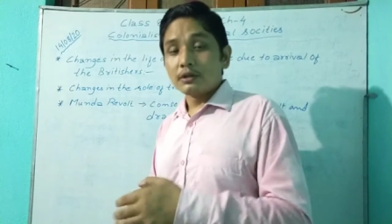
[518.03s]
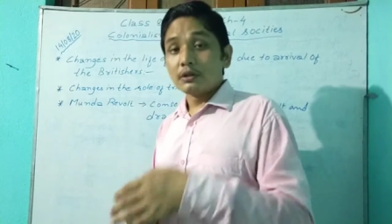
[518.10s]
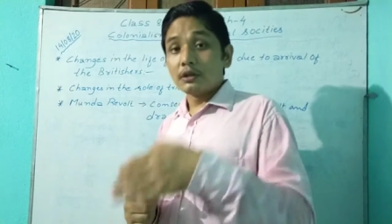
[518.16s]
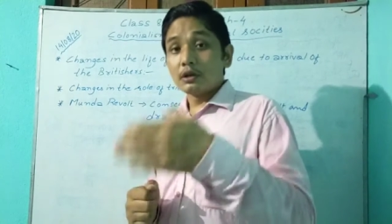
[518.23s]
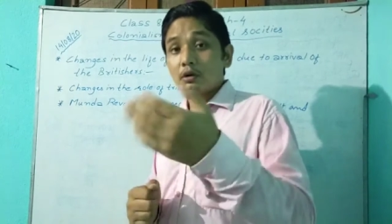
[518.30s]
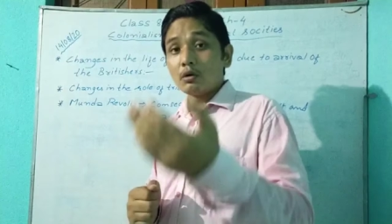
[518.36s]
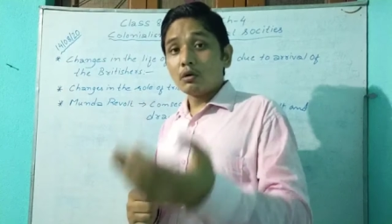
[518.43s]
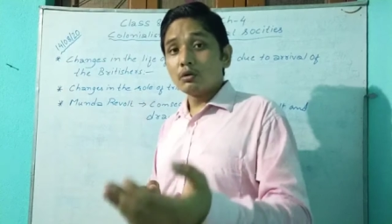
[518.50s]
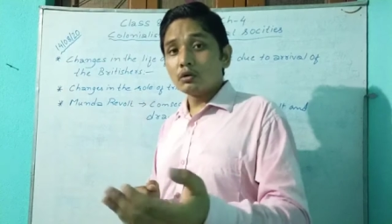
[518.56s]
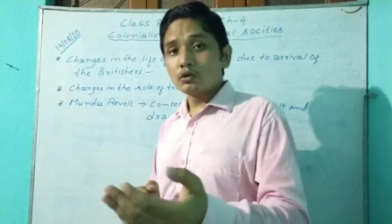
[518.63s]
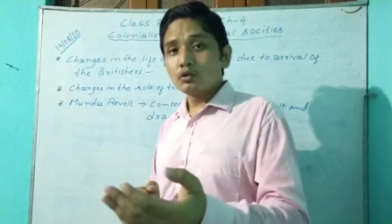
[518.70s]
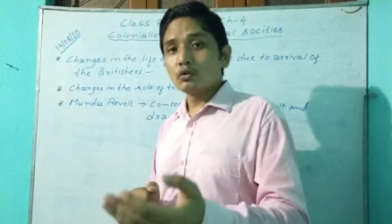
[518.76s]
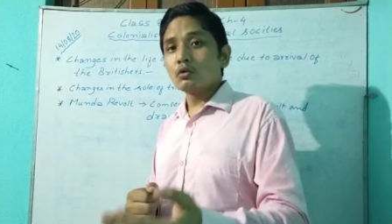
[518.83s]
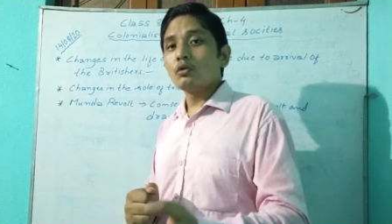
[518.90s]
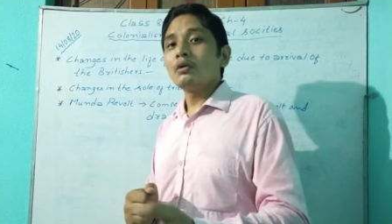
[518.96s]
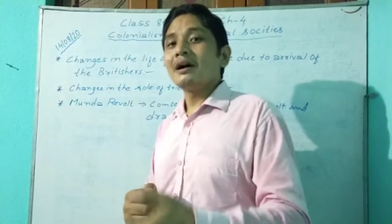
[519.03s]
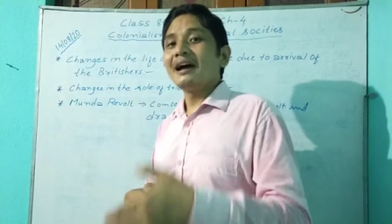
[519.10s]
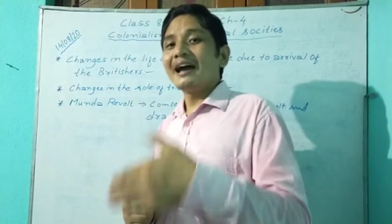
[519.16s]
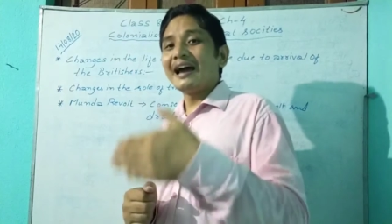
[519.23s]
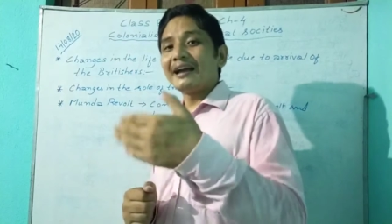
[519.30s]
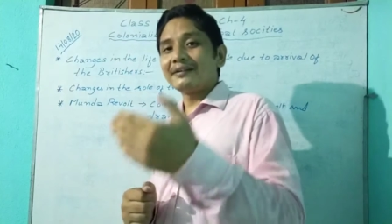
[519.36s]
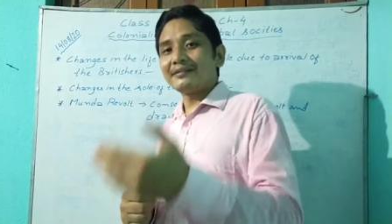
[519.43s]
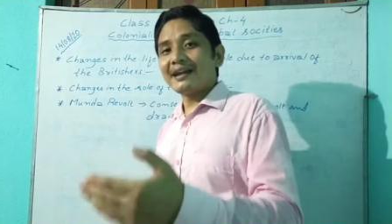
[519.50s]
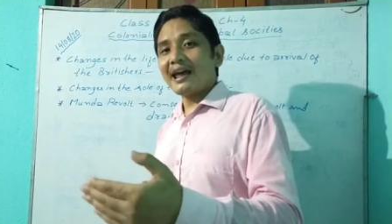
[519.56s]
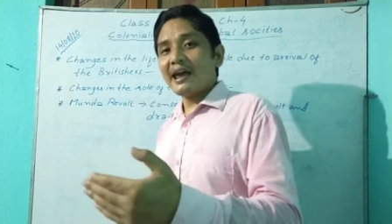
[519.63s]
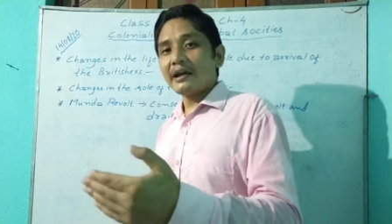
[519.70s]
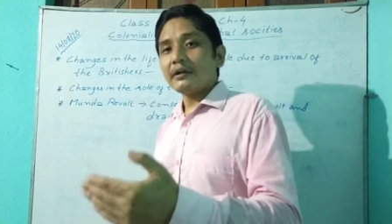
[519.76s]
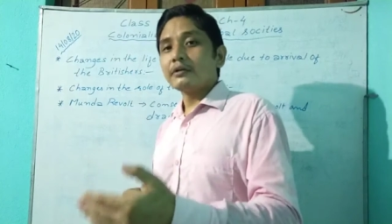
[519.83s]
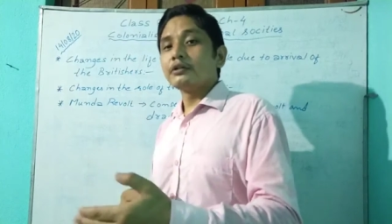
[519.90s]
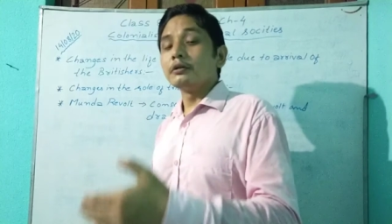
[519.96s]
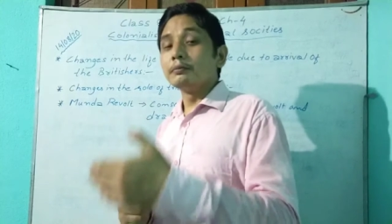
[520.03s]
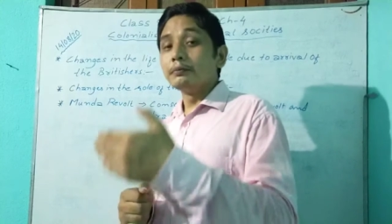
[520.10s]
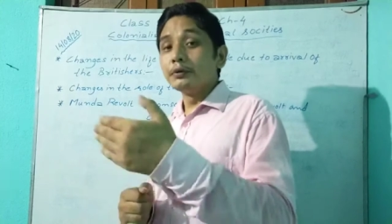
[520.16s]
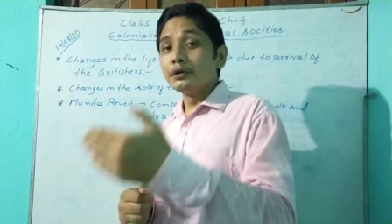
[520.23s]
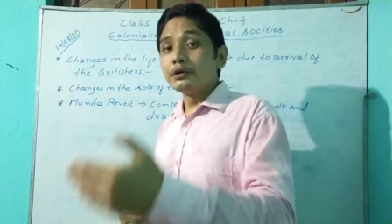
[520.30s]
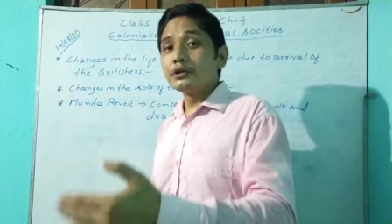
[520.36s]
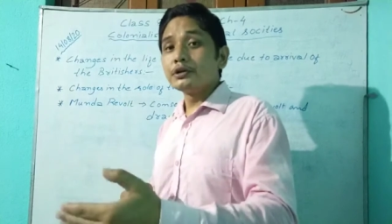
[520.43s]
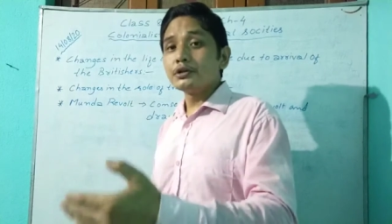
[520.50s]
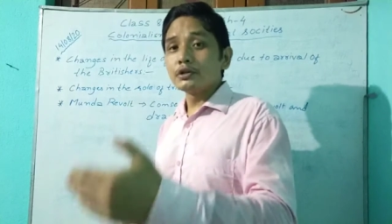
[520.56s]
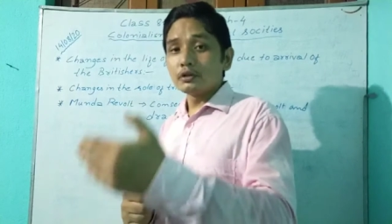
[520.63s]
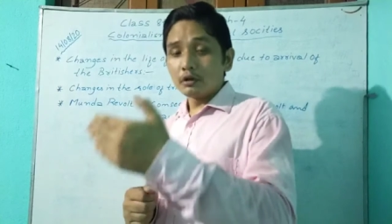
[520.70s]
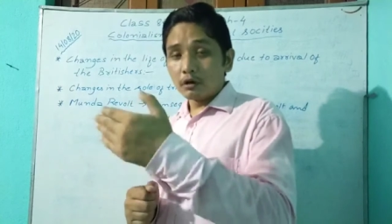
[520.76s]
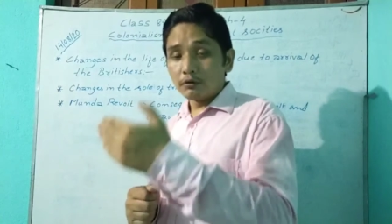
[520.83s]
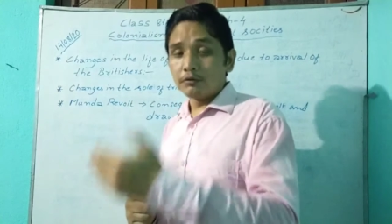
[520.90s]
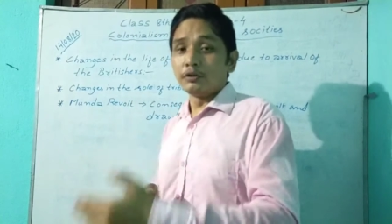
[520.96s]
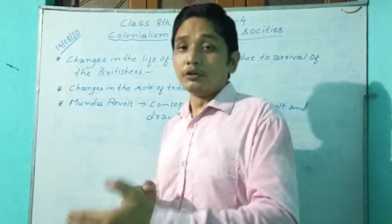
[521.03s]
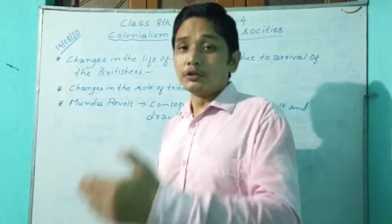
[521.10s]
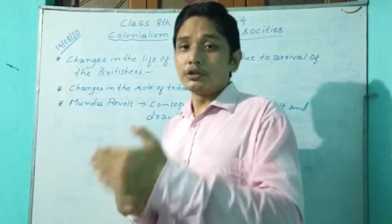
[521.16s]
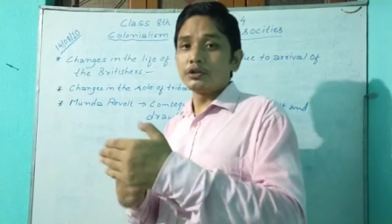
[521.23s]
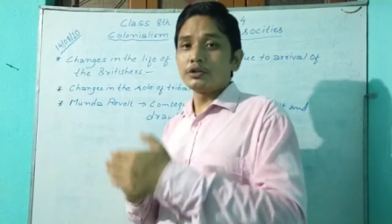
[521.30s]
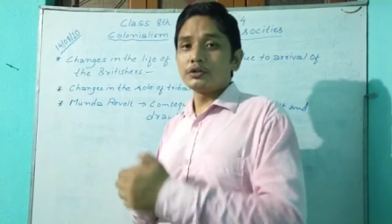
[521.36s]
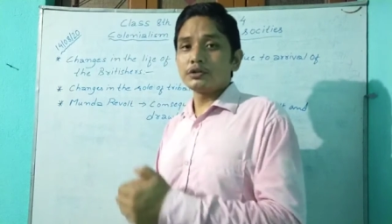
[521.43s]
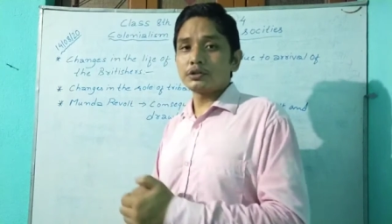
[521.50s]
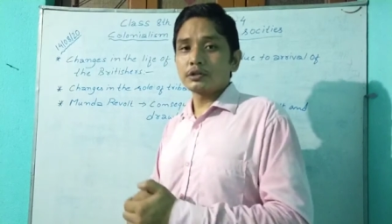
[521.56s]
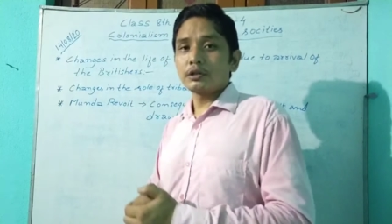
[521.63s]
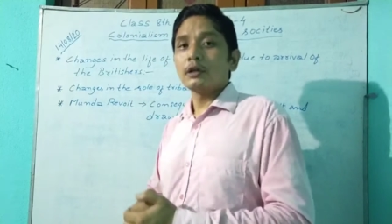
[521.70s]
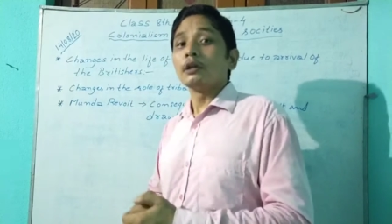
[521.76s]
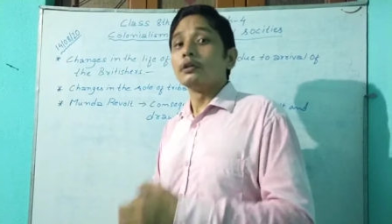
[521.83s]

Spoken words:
They also attacked the British officials.